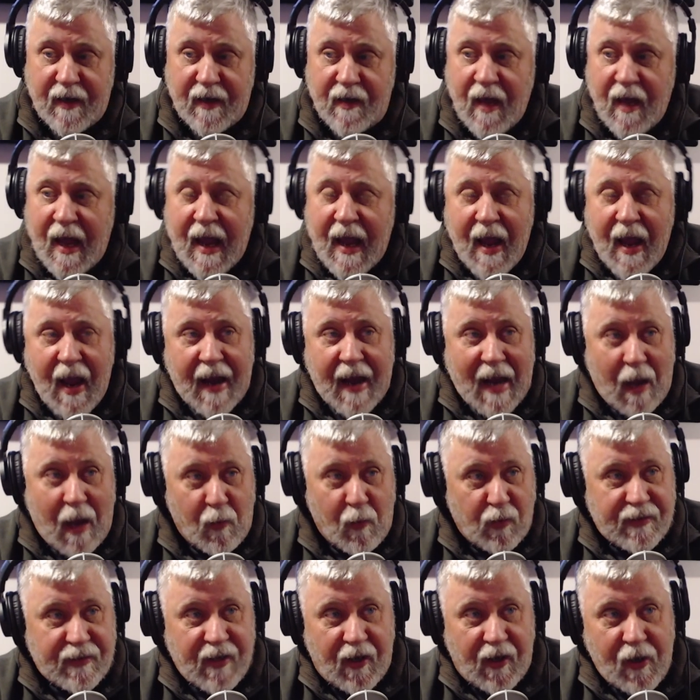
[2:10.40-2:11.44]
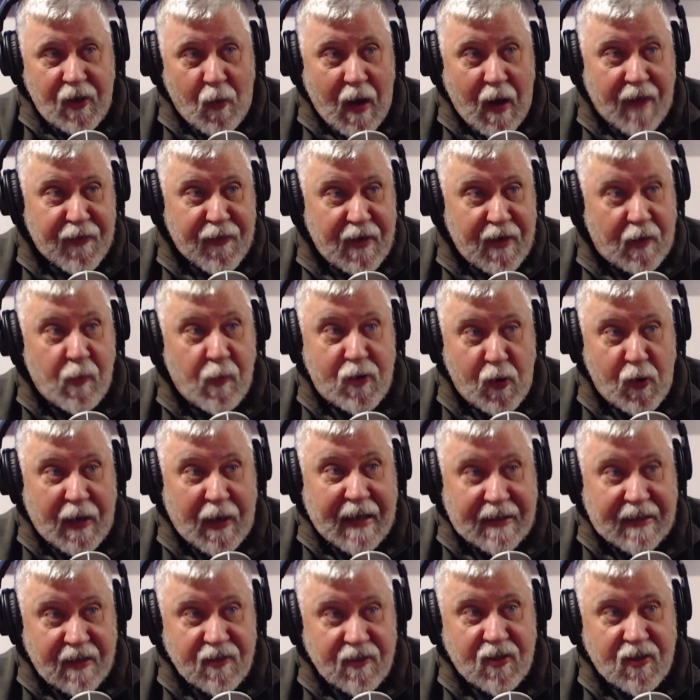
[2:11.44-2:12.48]
And I will tell you, I think when you
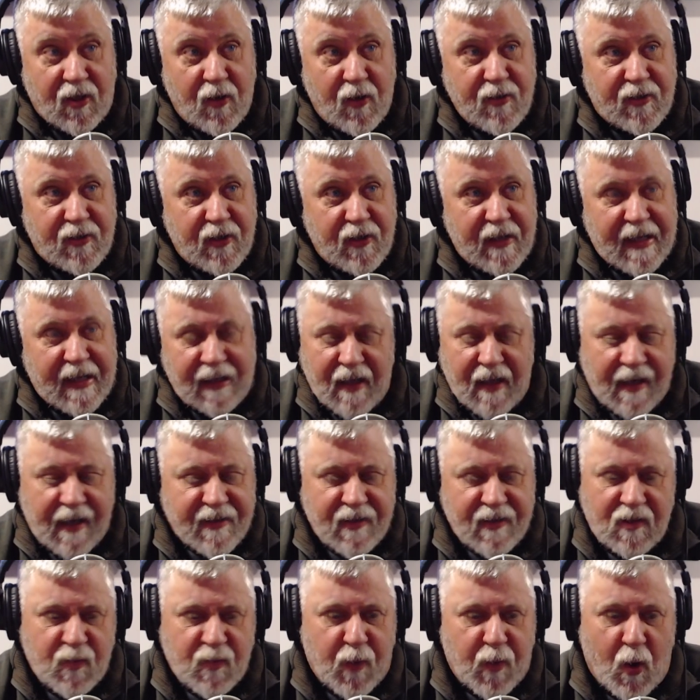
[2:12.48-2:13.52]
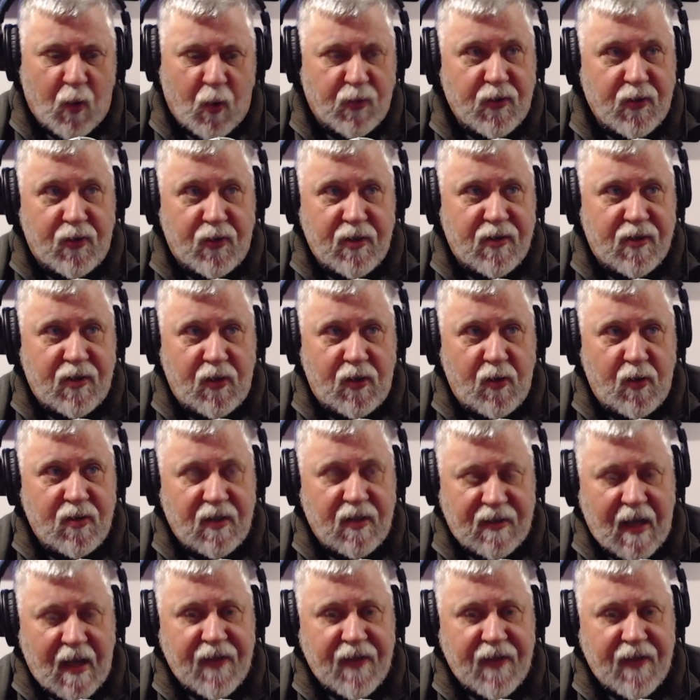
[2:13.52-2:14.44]
get this close to the elections, polls are just useless.